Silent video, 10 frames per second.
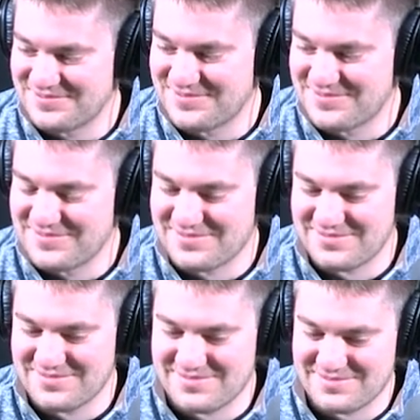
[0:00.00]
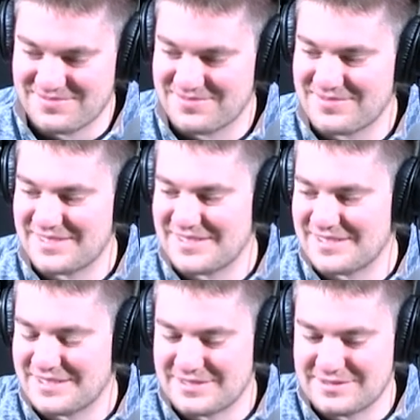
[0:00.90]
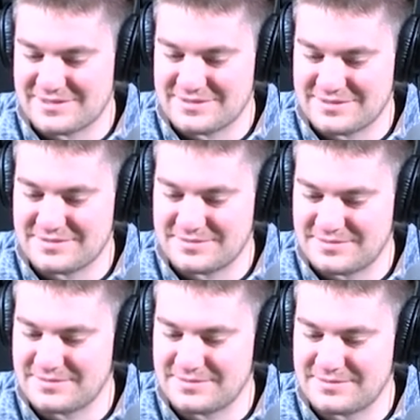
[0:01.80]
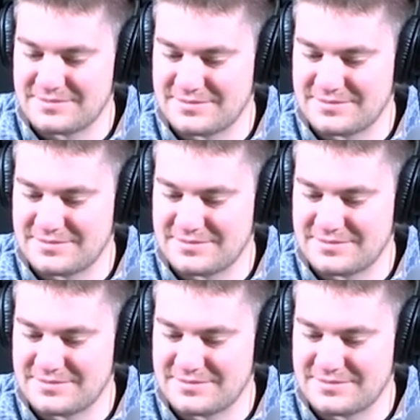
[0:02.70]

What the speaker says: (not speaking)